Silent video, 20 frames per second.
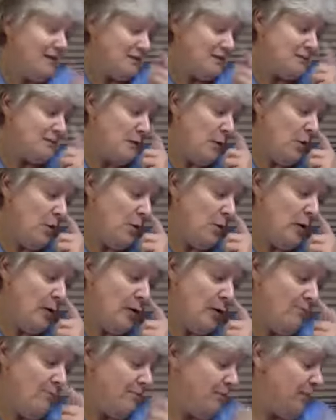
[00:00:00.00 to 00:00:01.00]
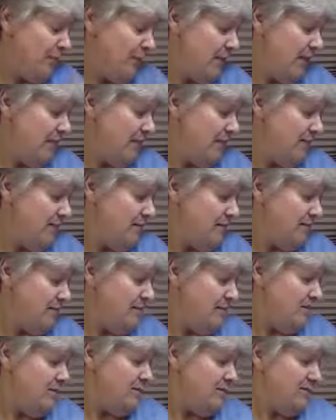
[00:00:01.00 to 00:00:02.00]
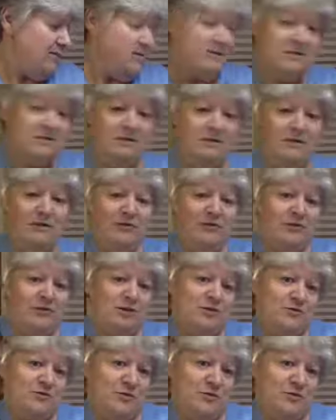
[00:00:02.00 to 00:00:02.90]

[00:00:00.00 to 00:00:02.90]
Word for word: So um, my semi-fresh